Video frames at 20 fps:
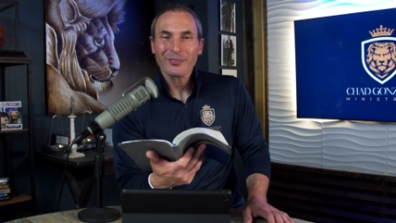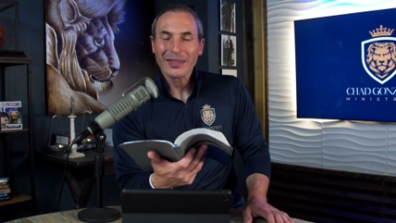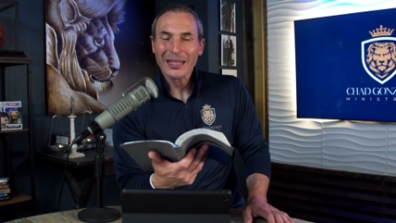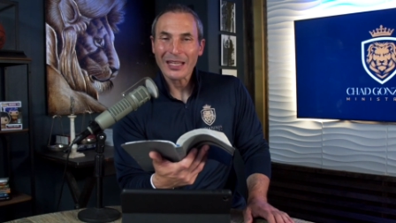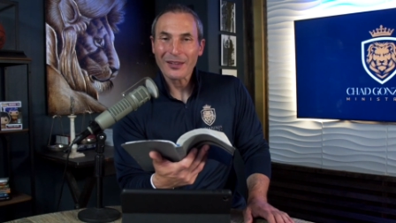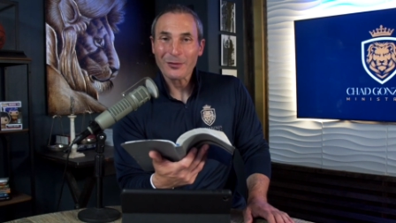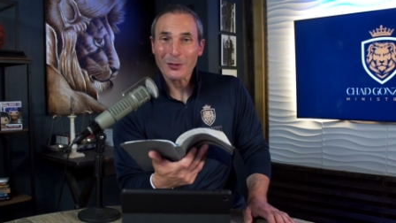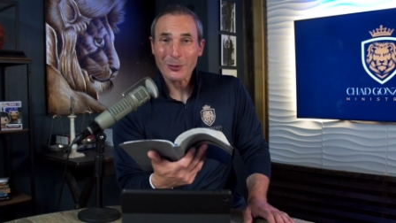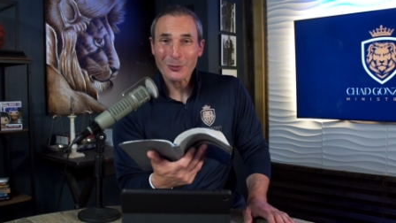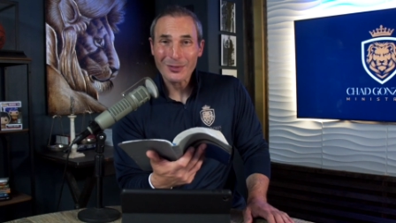
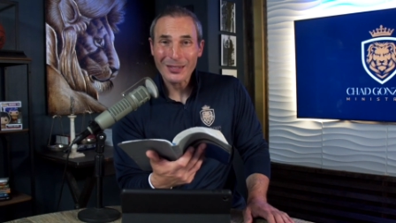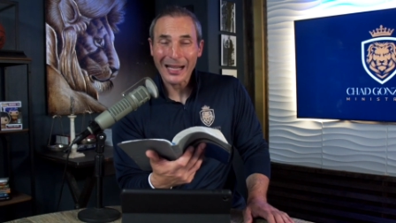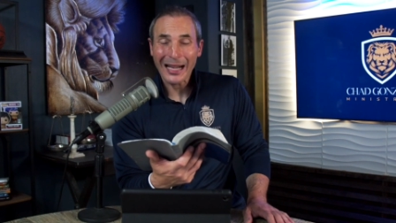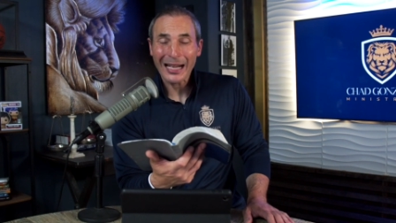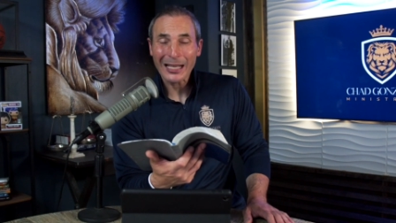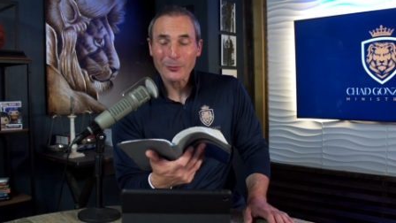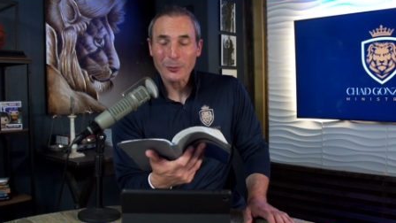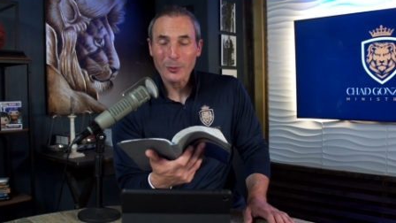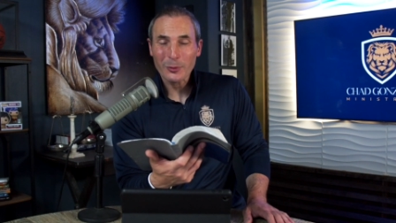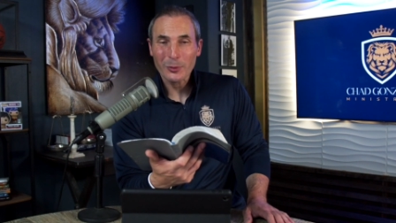If you
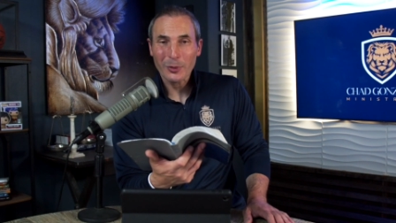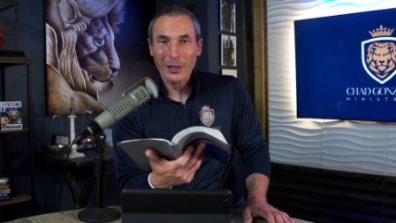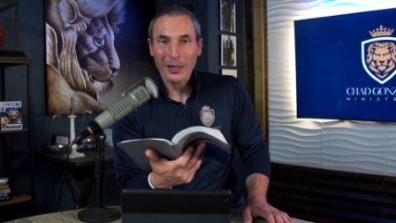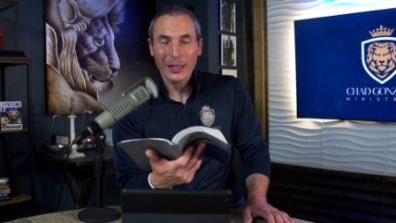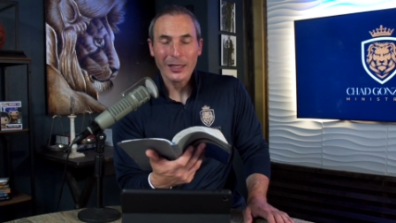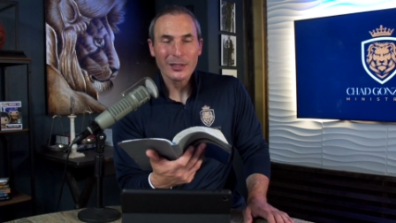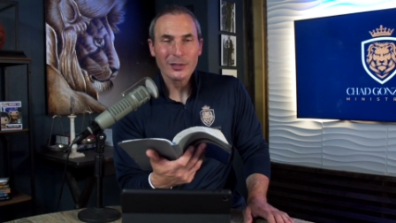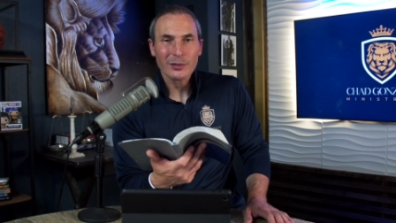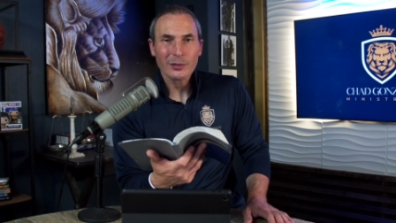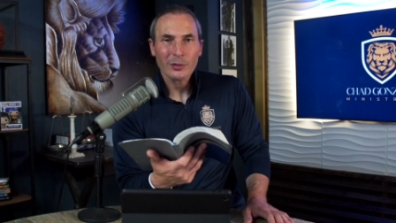died with
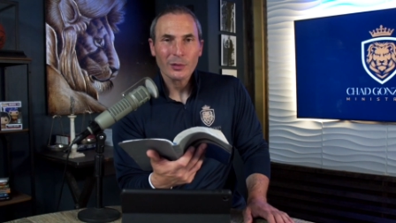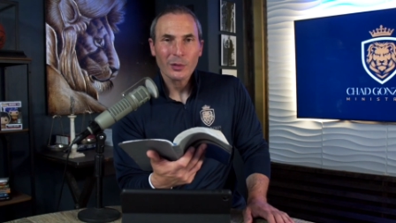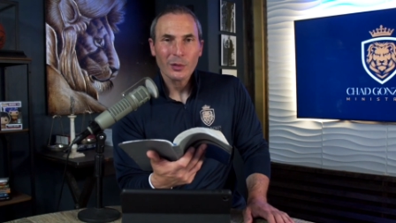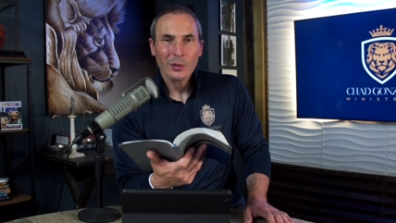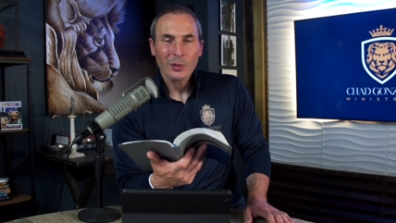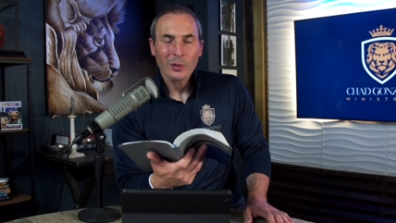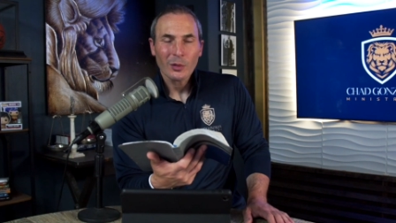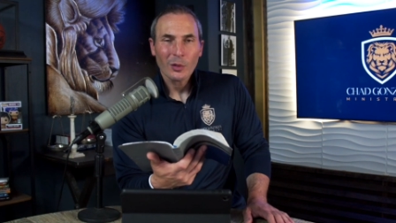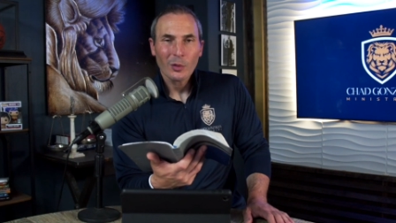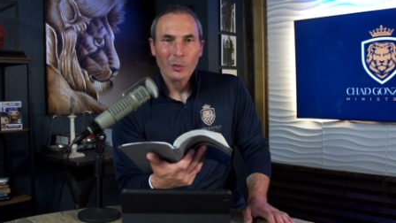Christ,
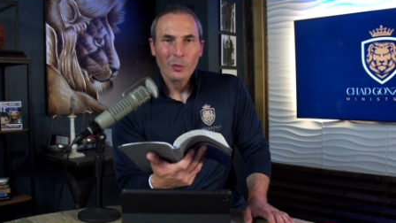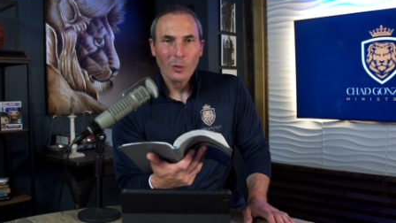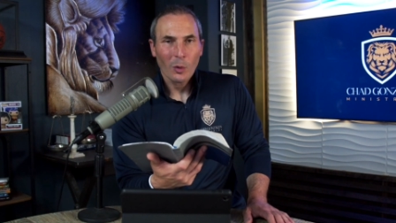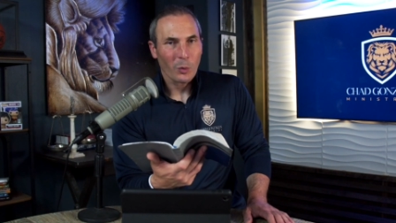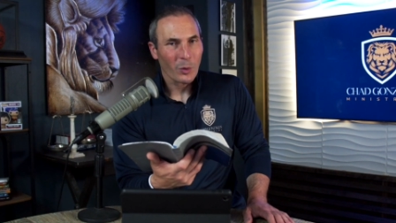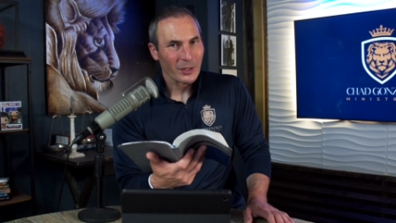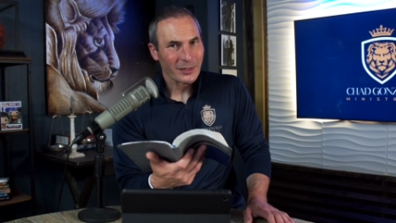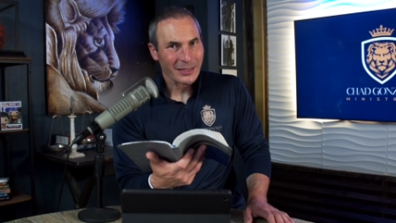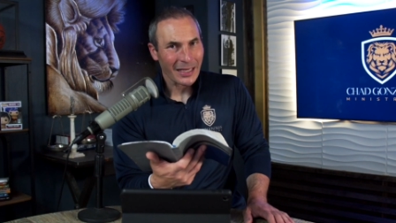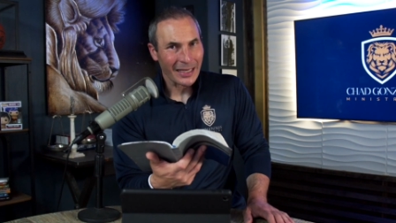well,
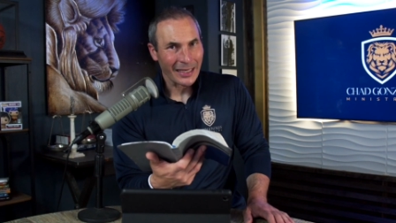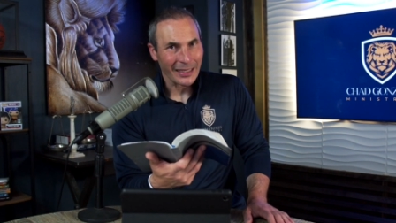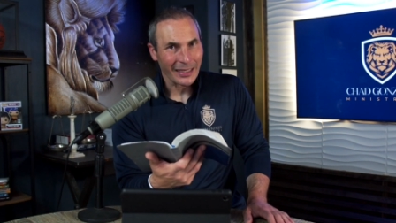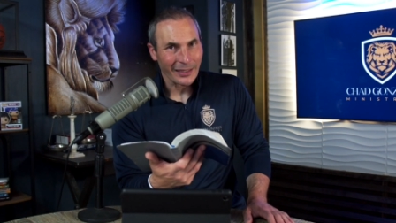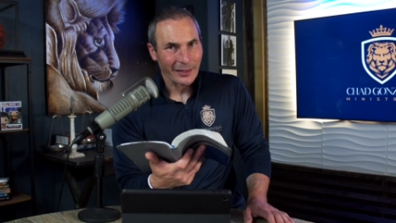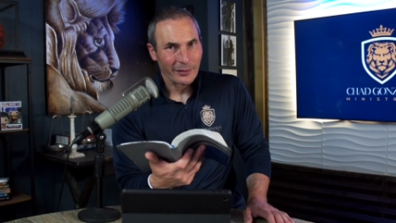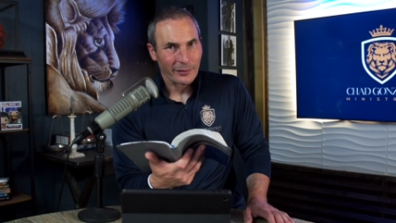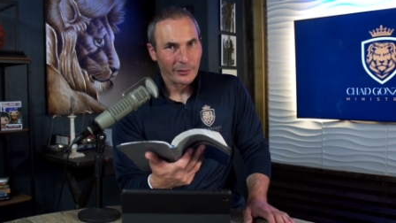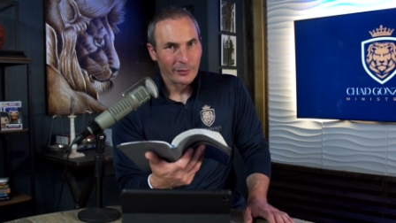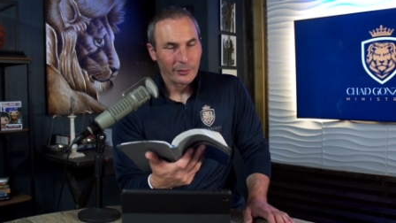what died?